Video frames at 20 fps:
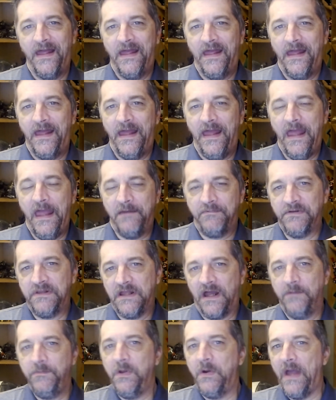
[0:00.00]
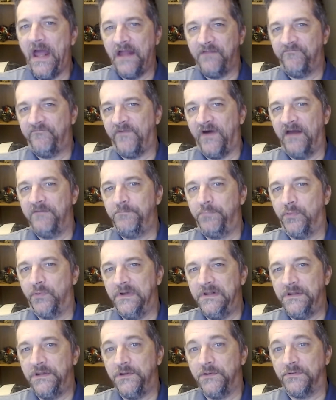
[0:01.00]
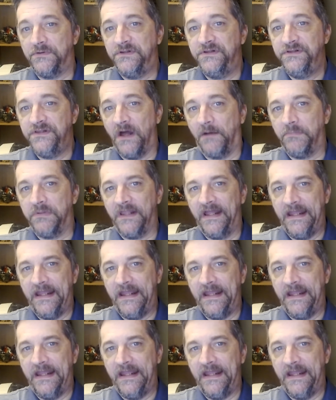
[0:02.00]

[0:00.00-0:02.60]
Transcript: every time you add 5 points, you're doubling.